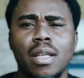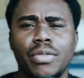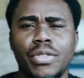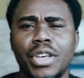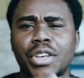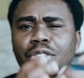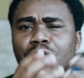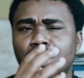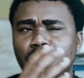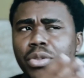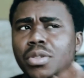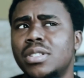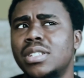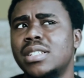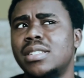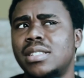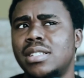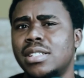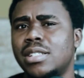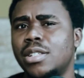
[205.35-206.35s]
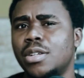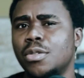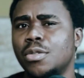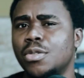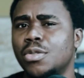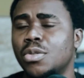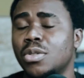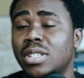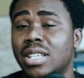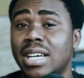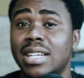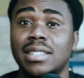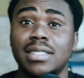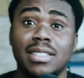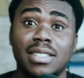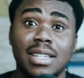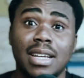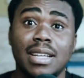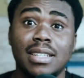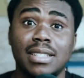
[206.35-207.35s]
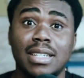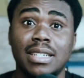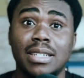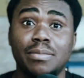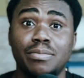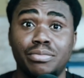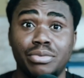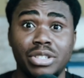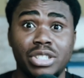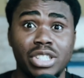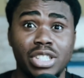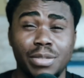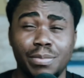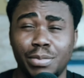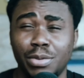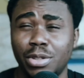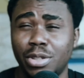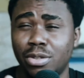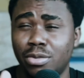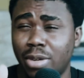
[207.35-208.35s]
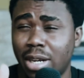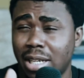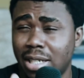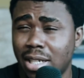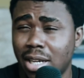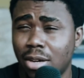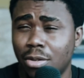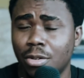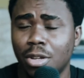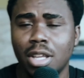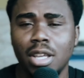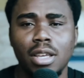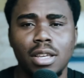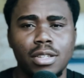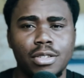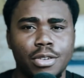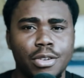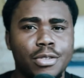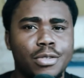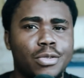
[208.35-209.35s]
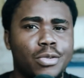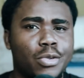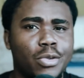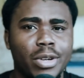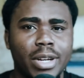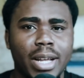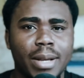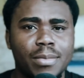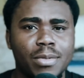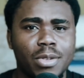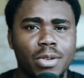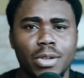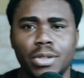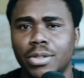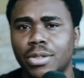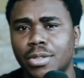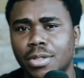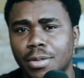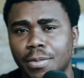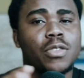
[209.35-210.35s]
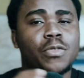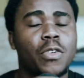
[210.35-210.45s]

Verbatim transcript: Then use these details to get the chance that the bridge is building right now is going to collapse or not.